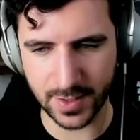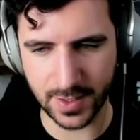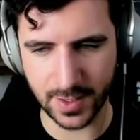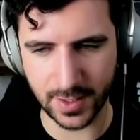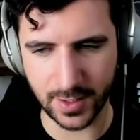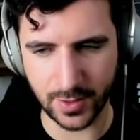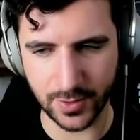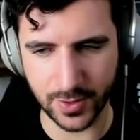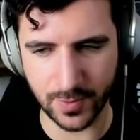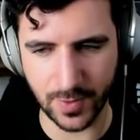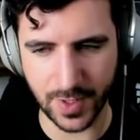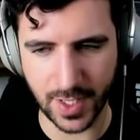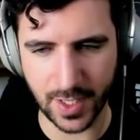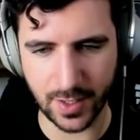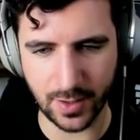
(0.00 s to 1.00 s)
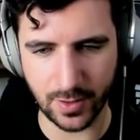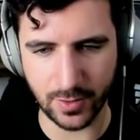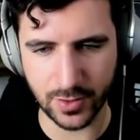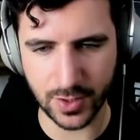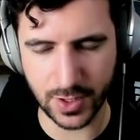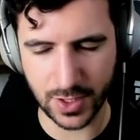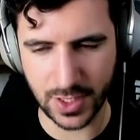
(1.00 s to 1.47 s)
on top of that,
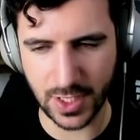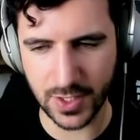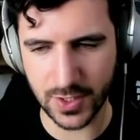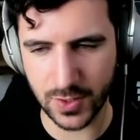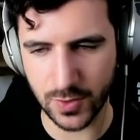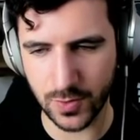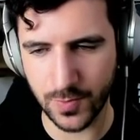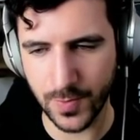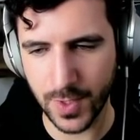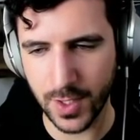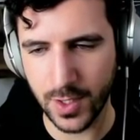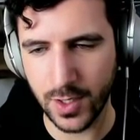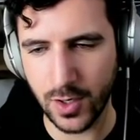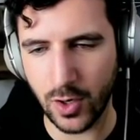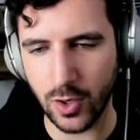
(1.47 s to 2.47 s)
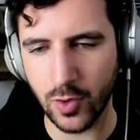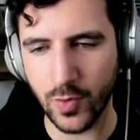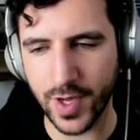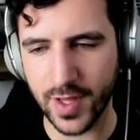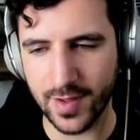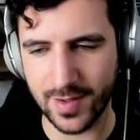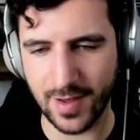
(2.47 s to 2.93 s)
she needs to
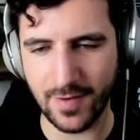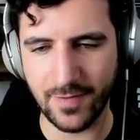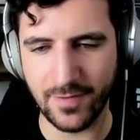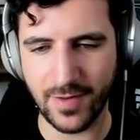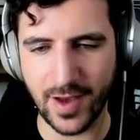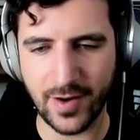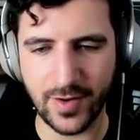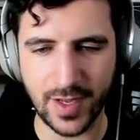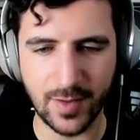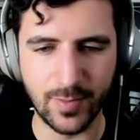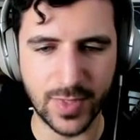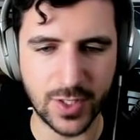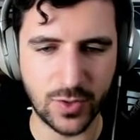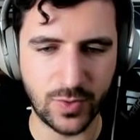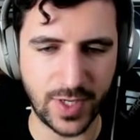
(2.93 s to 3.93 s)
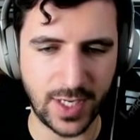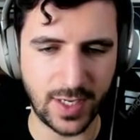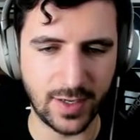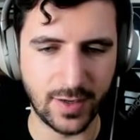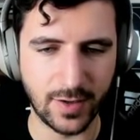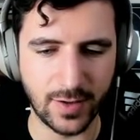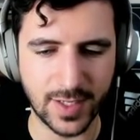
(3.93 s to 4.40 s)
always vary in
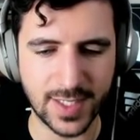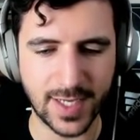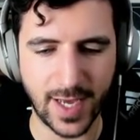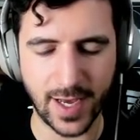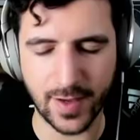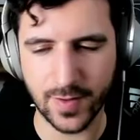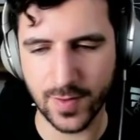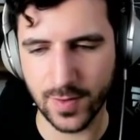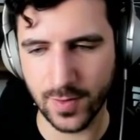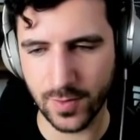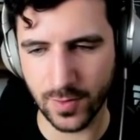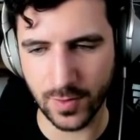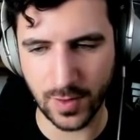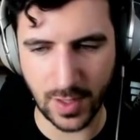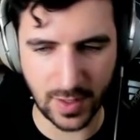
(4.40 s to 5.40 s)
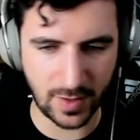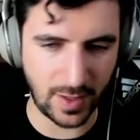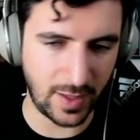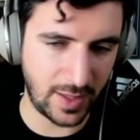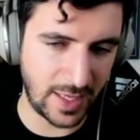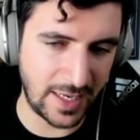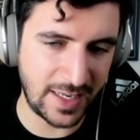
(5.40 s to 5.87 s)
between her attacks. So
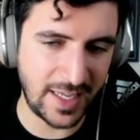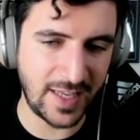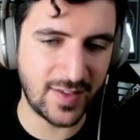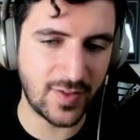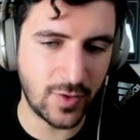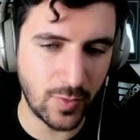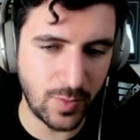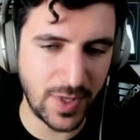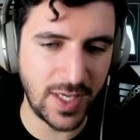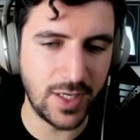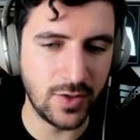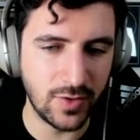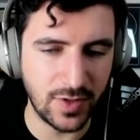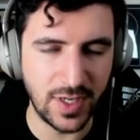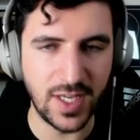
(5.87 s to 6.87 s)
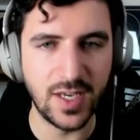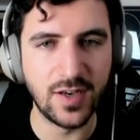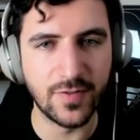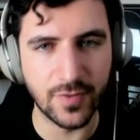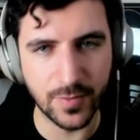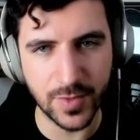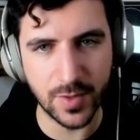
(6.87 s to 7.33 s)
it needs to be
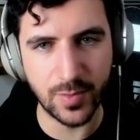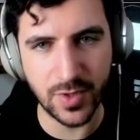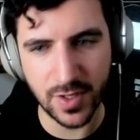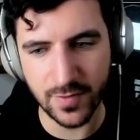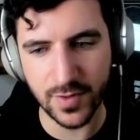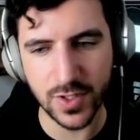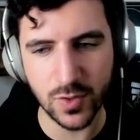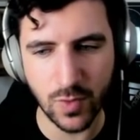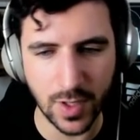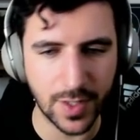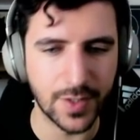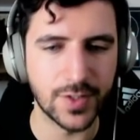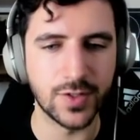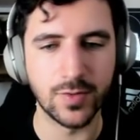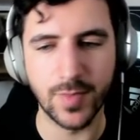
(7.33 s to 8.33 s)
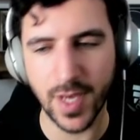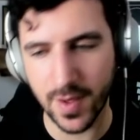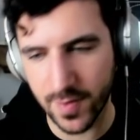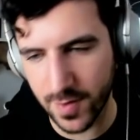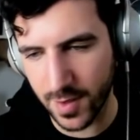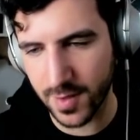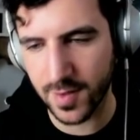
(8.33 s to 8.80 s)
unique from the previous one. So
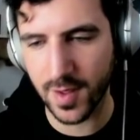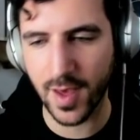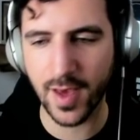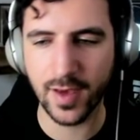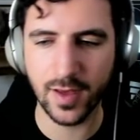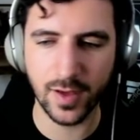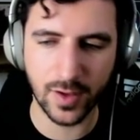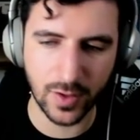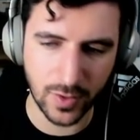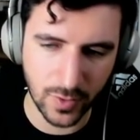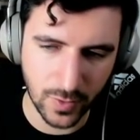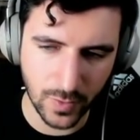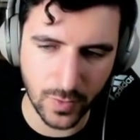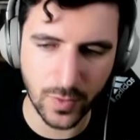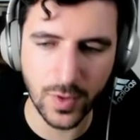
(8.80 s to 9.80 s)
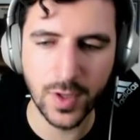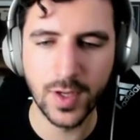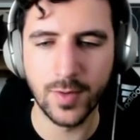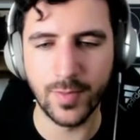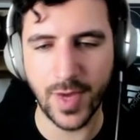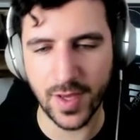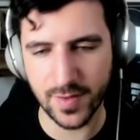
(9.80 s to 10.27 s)
basic attack, Q,
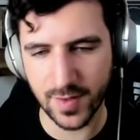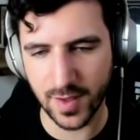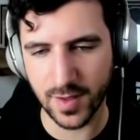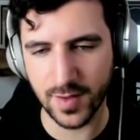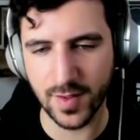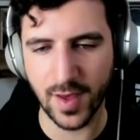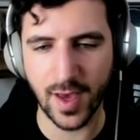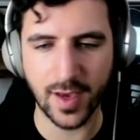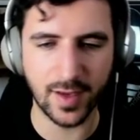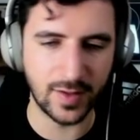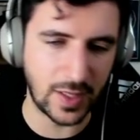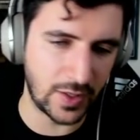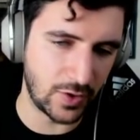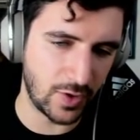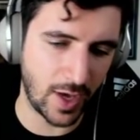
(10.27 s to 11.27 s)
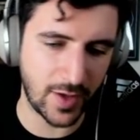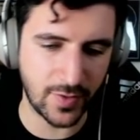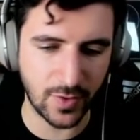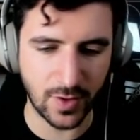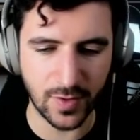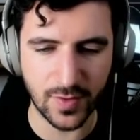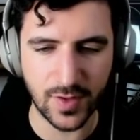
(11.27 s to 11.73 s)
basic attack, and then
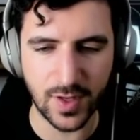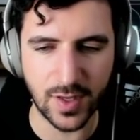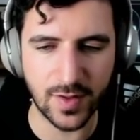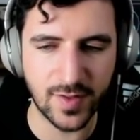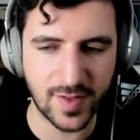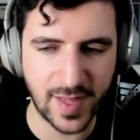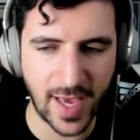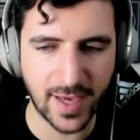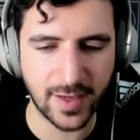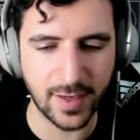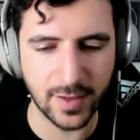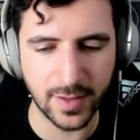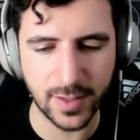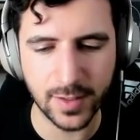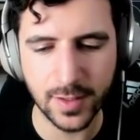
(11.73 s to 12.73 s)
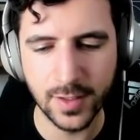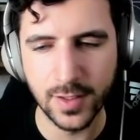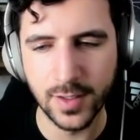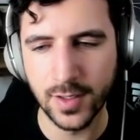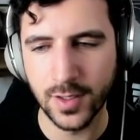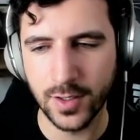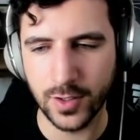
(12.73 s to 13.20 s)
as you can see, it's stacking, right?
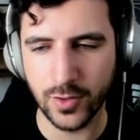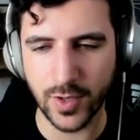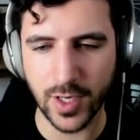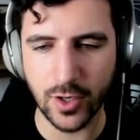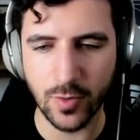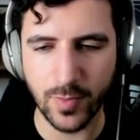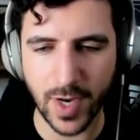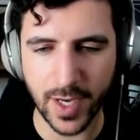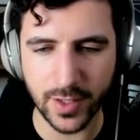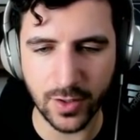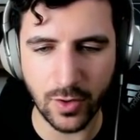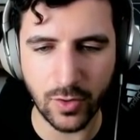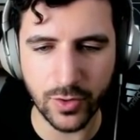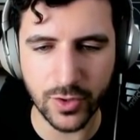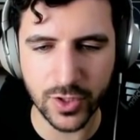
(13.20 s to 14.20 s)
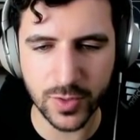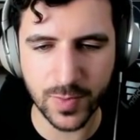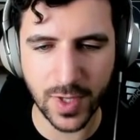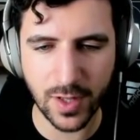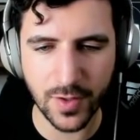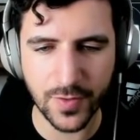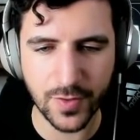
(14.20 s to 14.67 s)
You can combine all your
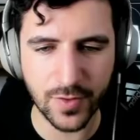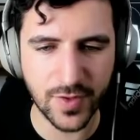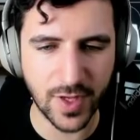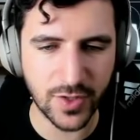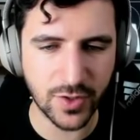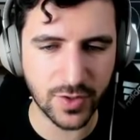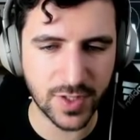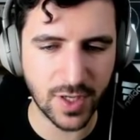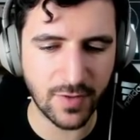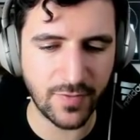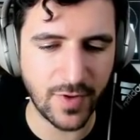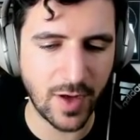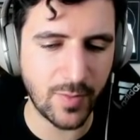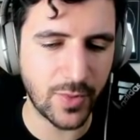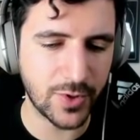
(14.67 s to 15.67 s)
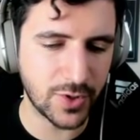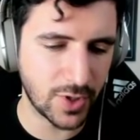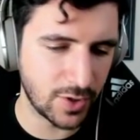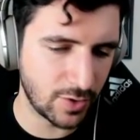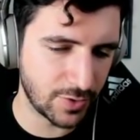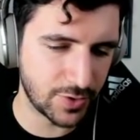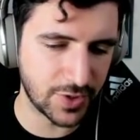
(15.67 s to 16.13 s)
spells to set yourself up, but you
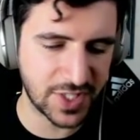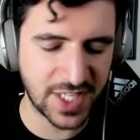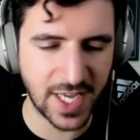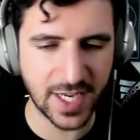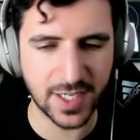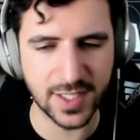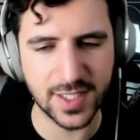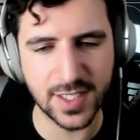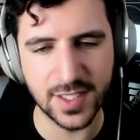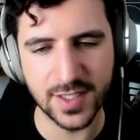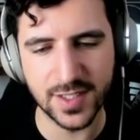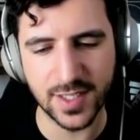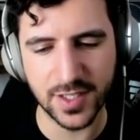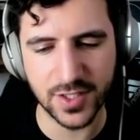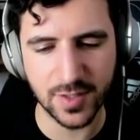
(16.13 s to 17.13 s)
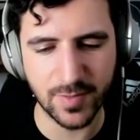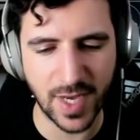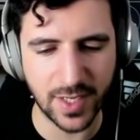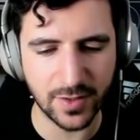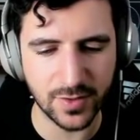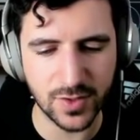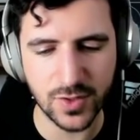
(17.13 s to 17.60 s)
can also stack it in such a
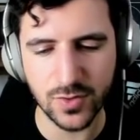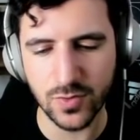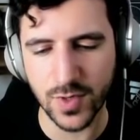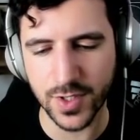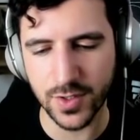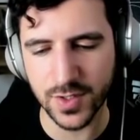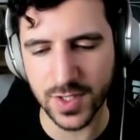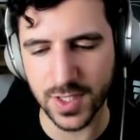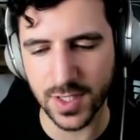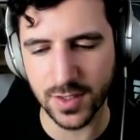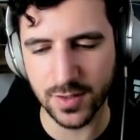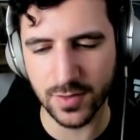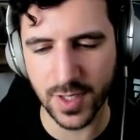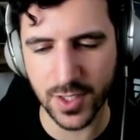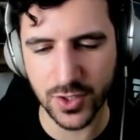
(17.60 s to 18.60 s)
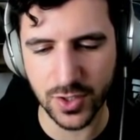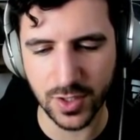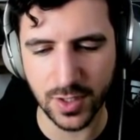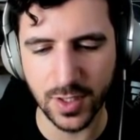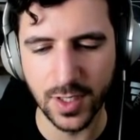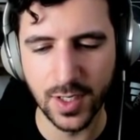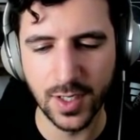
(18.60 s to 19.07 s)
manner too when you see the
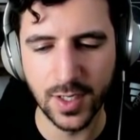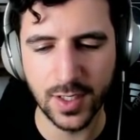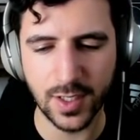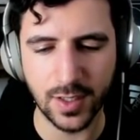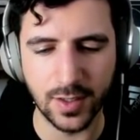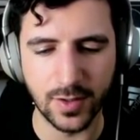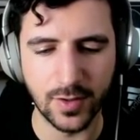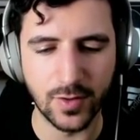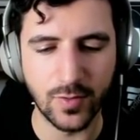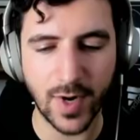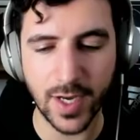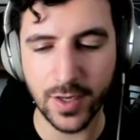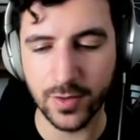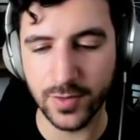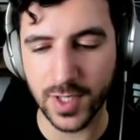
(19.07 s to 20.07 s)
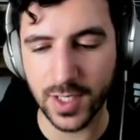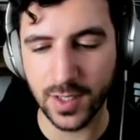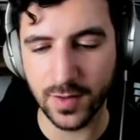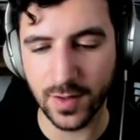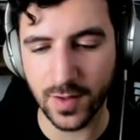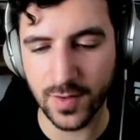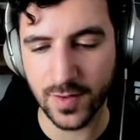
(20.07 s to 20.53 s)
duration, while you're
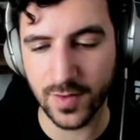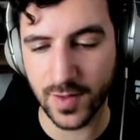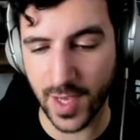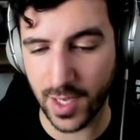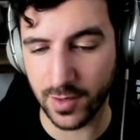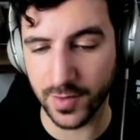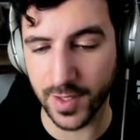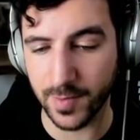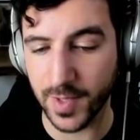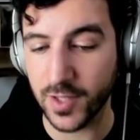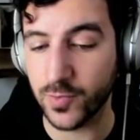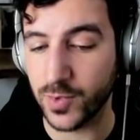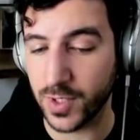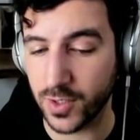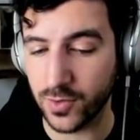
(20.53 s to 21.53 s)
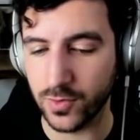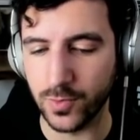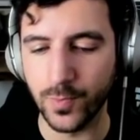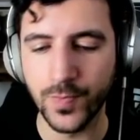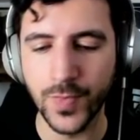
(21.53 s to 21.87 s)
reading this style on them. That's pretty cool.